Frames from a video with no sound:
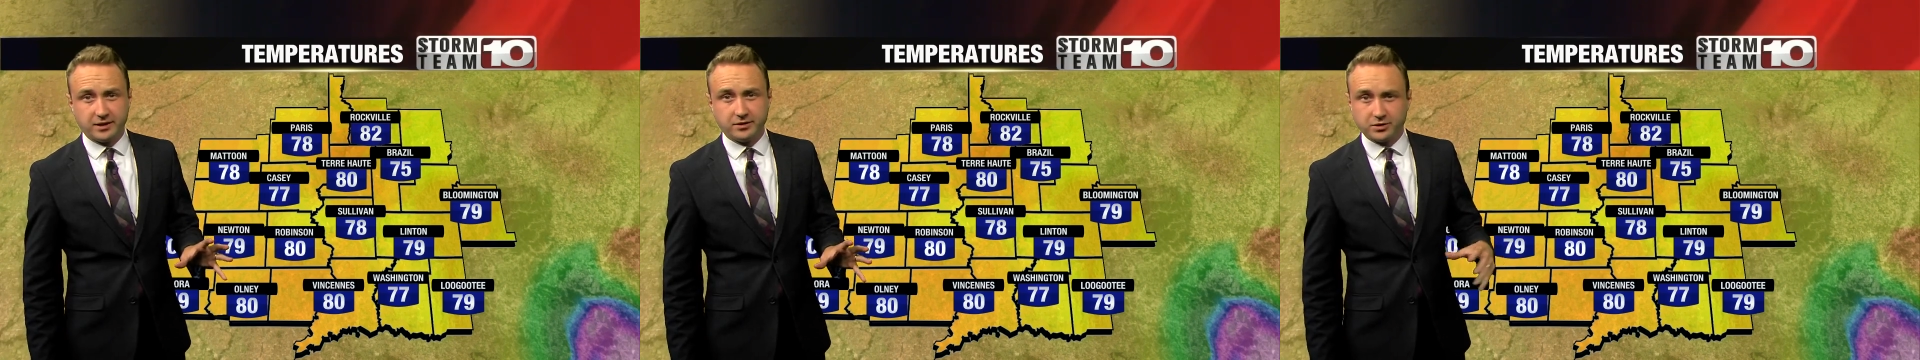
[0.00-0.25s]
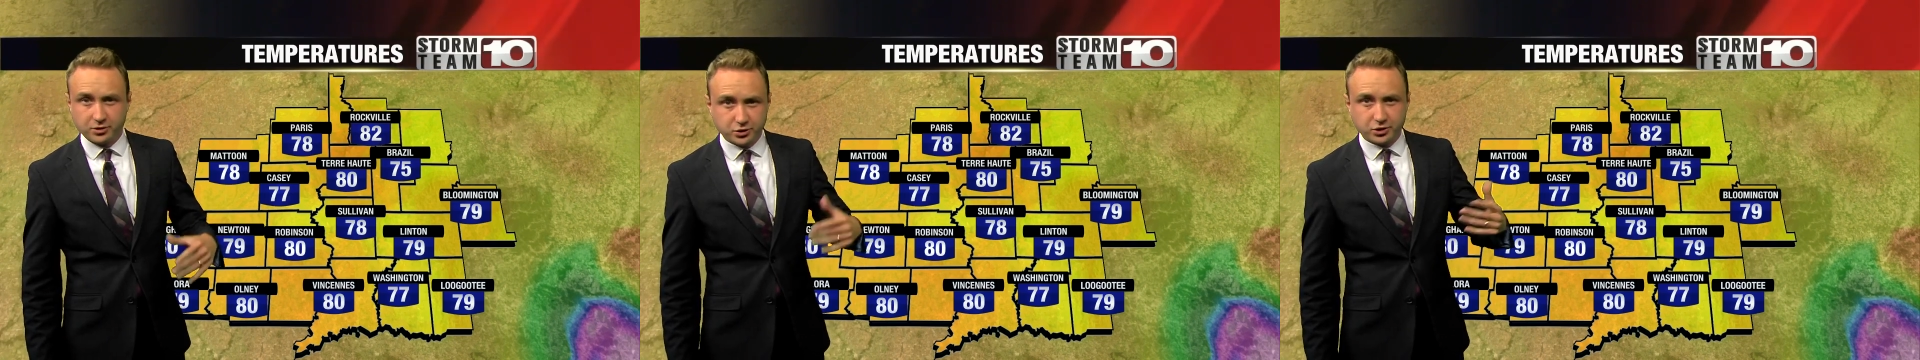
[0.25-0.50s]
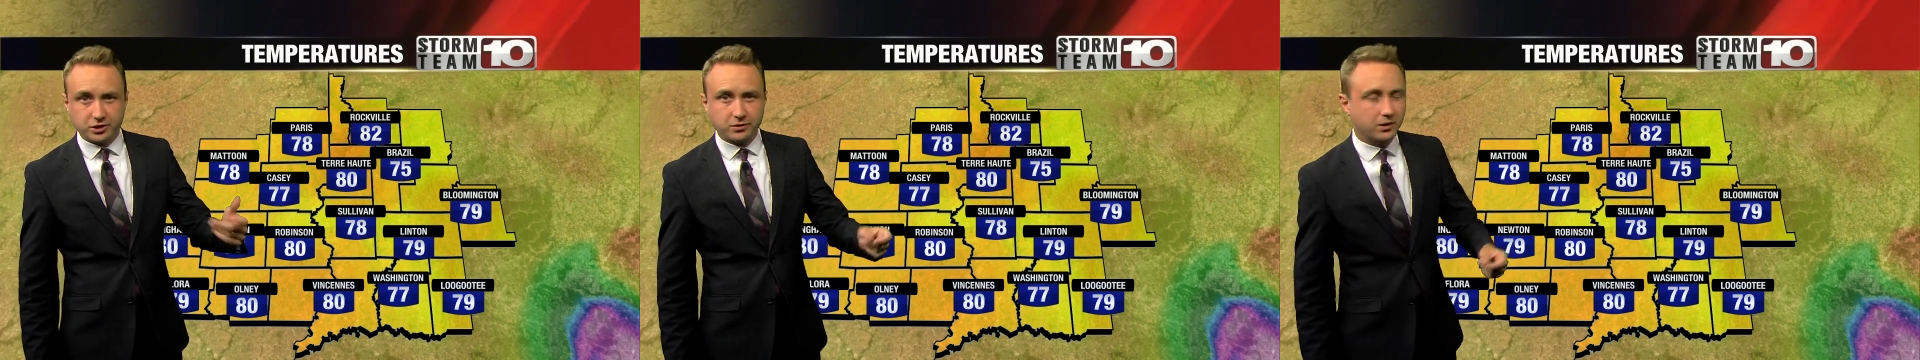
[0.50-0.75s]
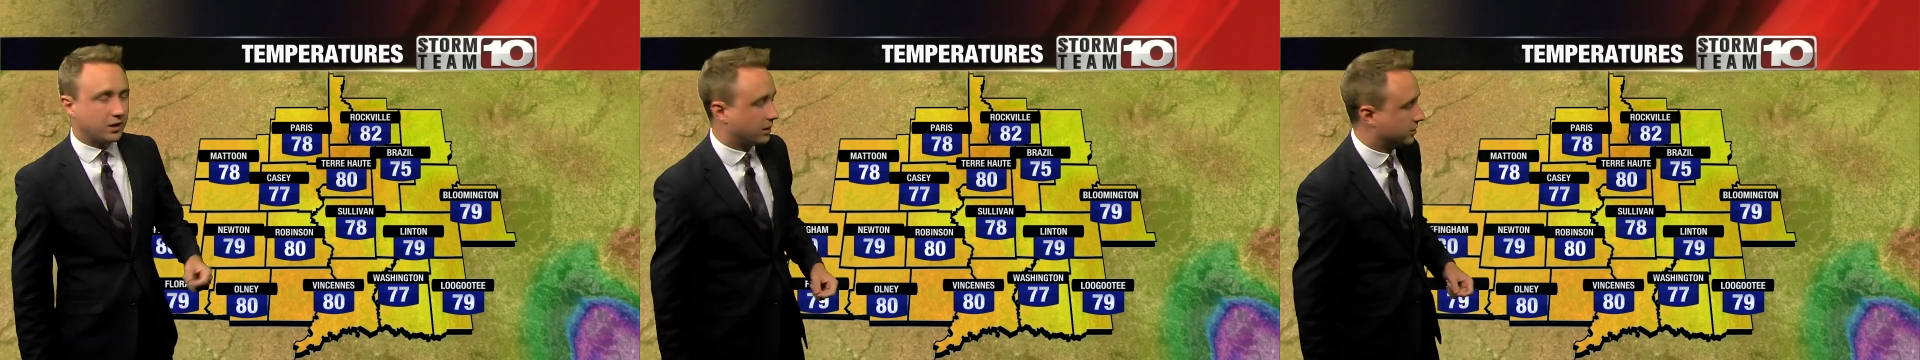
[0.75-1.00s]
You know, usually we're
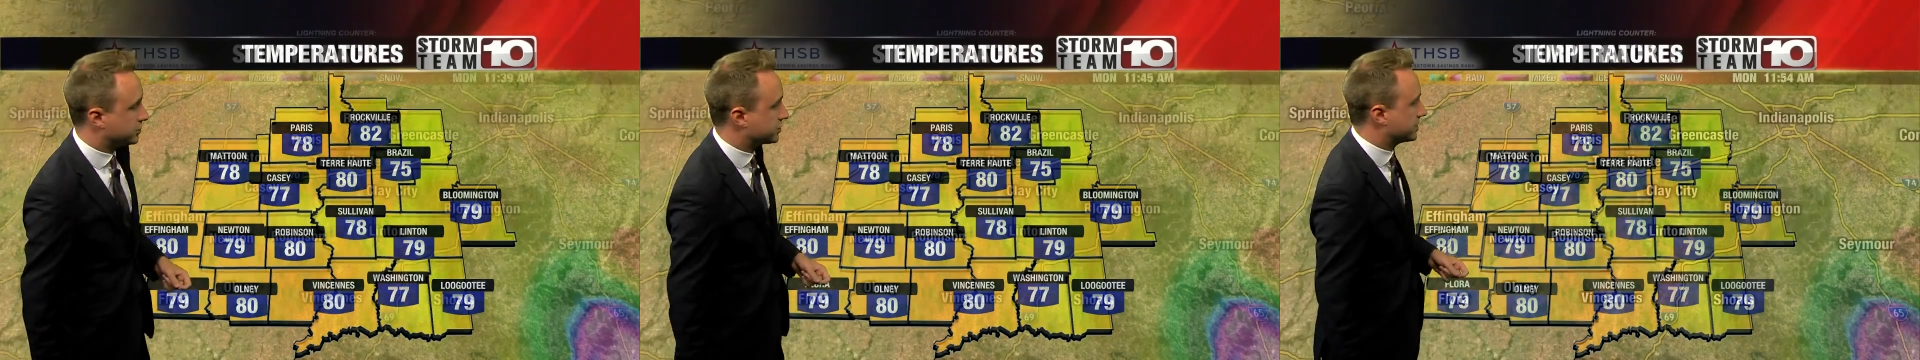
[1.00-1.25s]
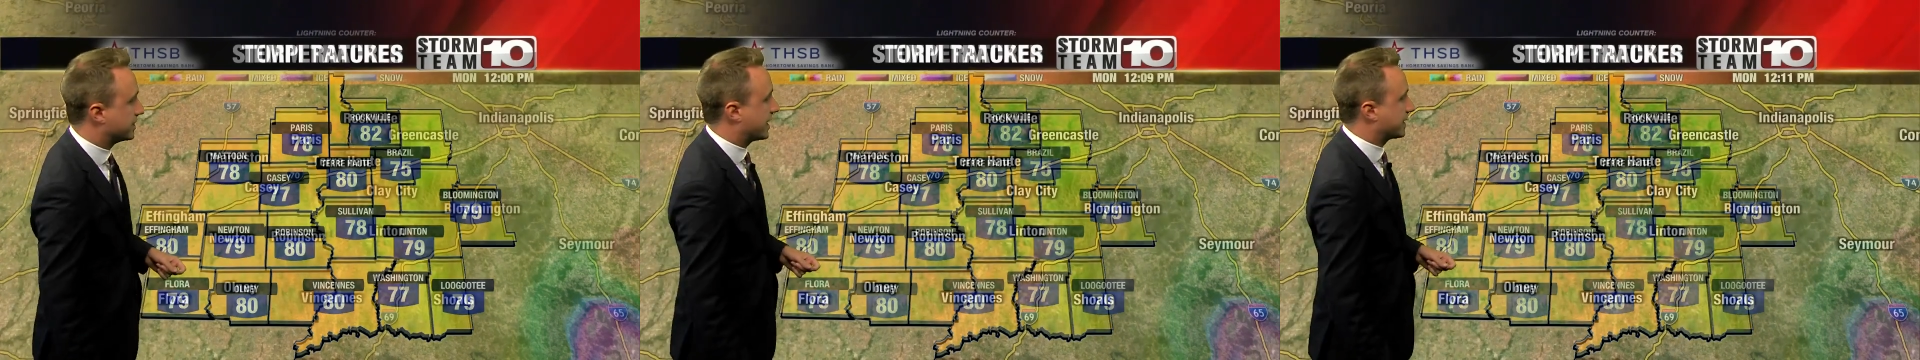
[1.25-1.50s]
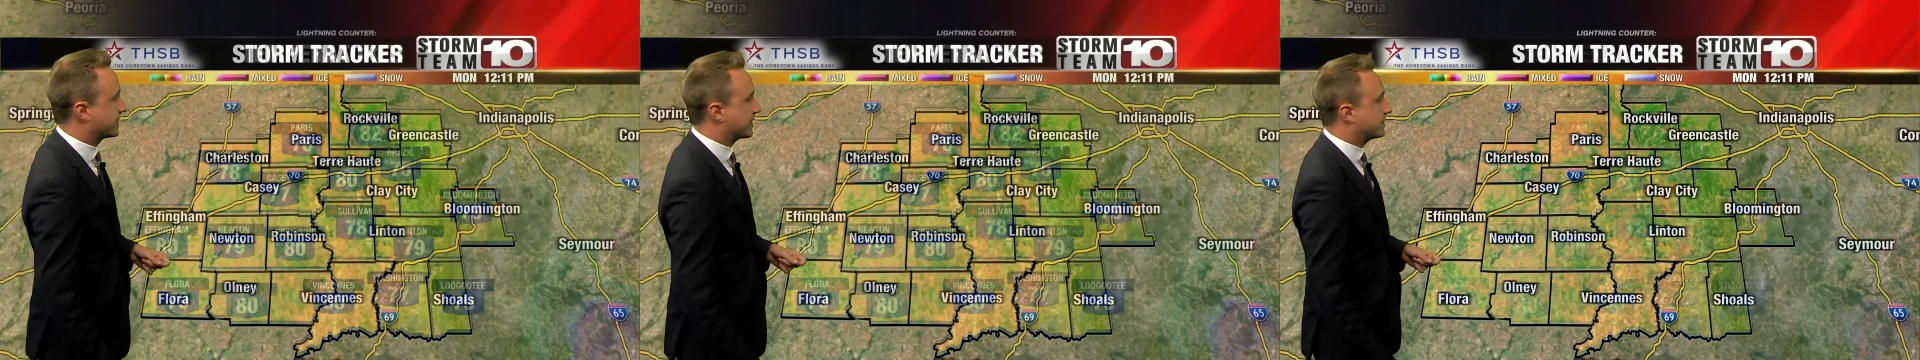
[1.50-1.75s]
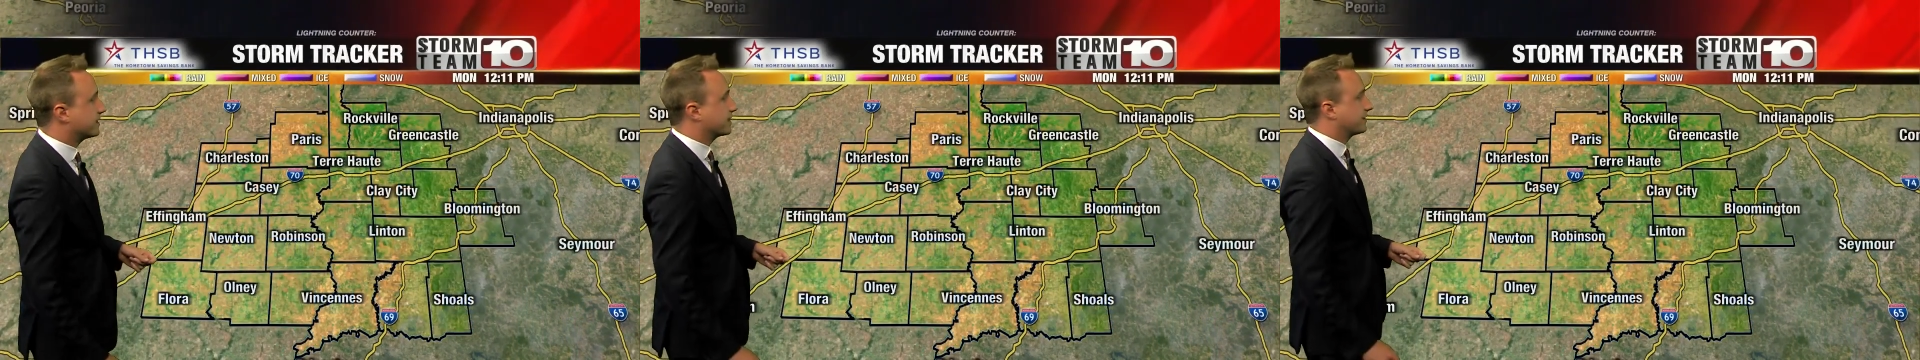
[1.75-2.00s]
a lot closer to
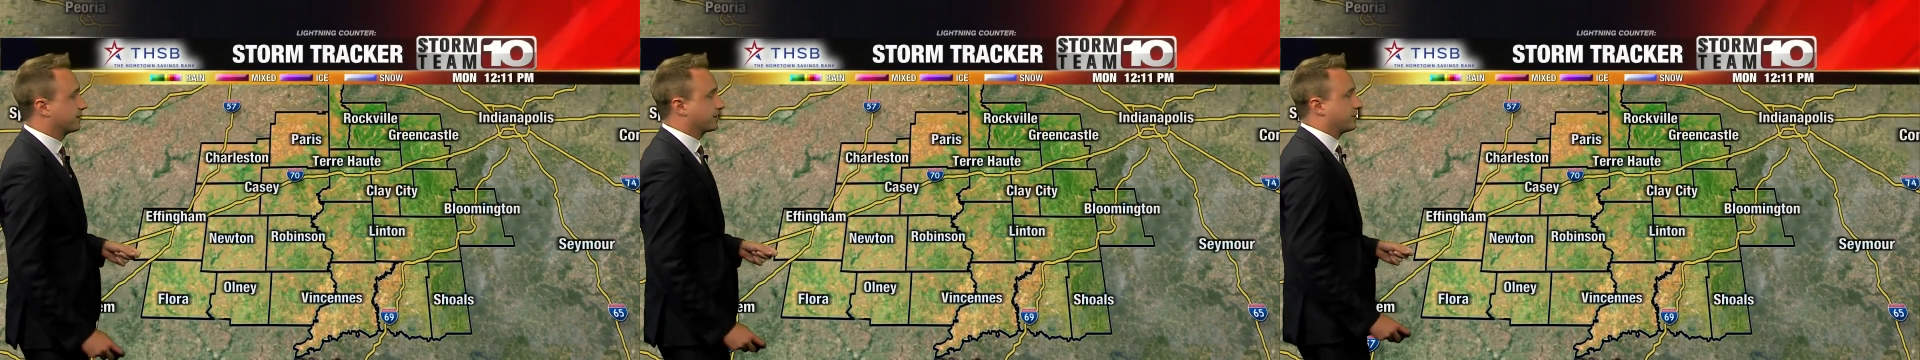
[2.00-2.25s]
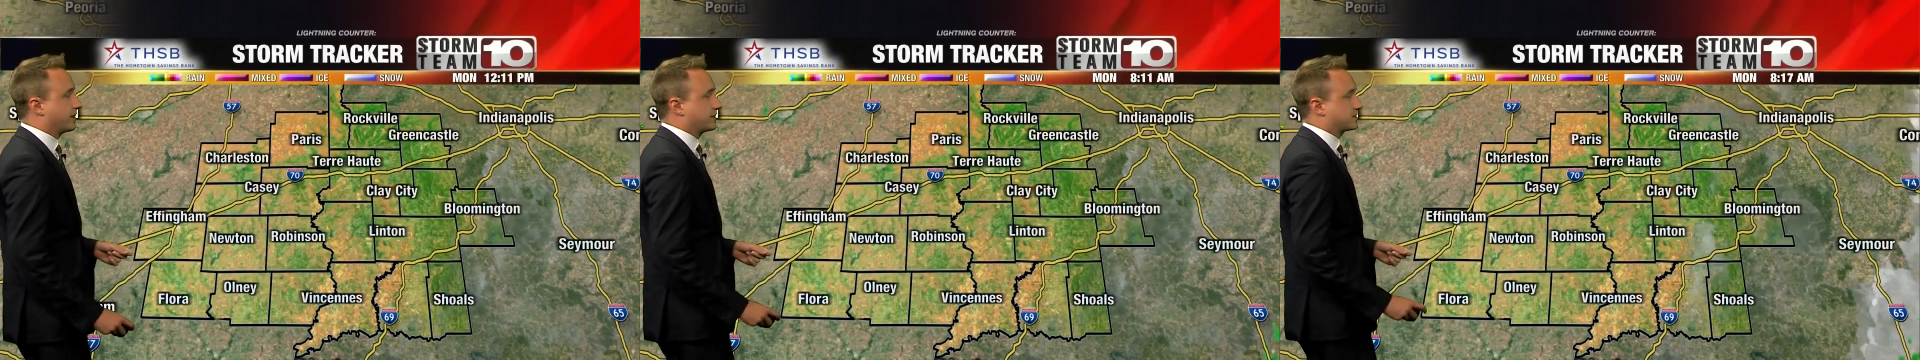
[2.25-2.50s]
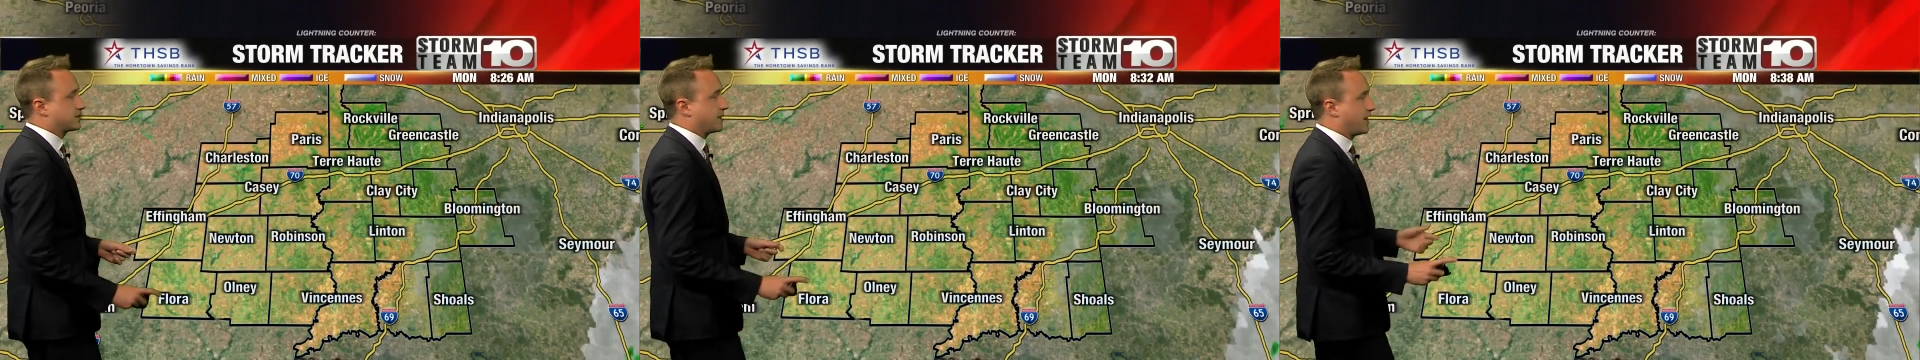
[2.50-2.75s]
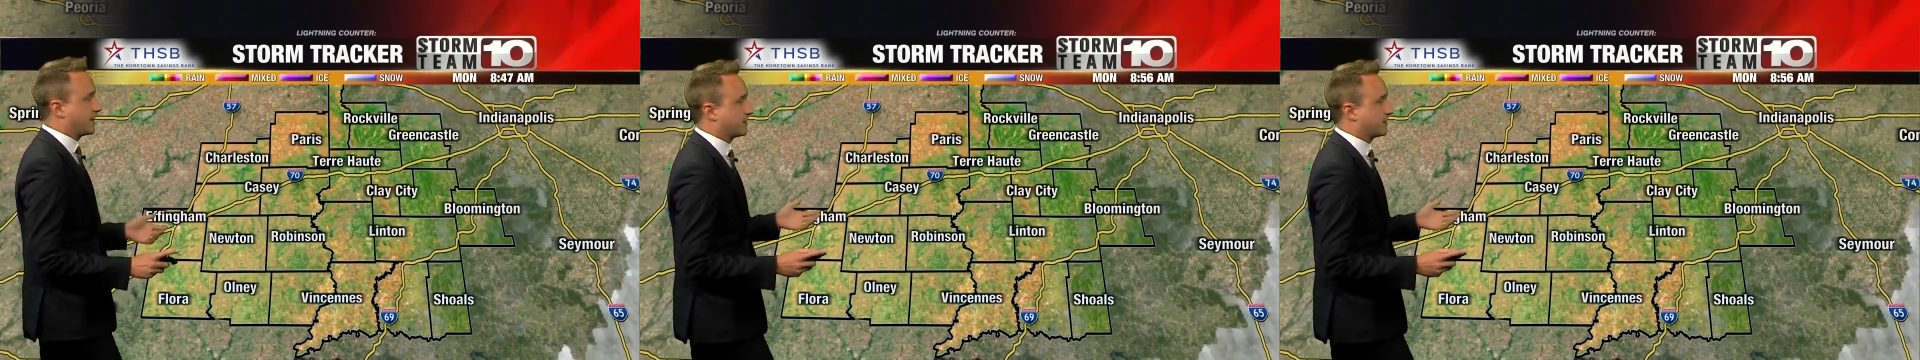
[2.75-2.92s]
90. If you're going outside,